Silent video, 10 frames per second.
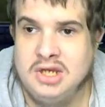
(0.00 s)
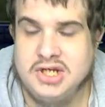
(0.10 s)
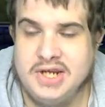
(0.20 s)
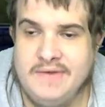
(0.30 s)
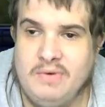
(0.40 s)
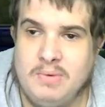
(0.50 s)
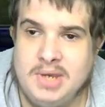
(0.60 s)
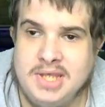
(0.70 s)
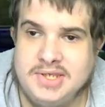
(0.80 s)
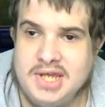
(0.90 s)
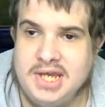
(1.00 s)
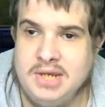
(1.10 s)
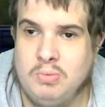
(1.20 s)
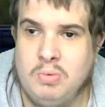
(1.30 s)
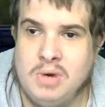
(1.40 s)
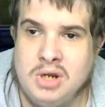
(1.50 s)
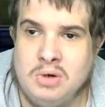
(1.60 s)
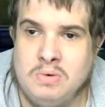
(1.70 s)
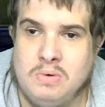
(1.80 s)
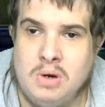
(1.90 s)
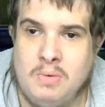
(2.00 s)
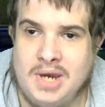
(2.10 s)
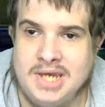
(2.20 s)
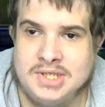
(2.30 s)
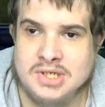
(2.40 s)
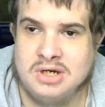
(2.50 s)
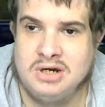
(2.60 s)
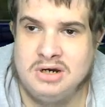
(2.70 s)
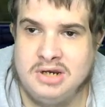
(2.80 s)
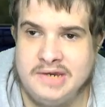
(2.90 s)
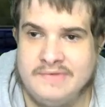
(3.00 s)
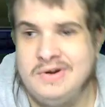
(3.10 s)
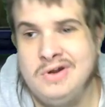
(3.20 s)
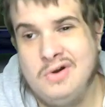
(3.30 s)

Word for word: Sheffield Wednesday 1 0 away to Cardiff.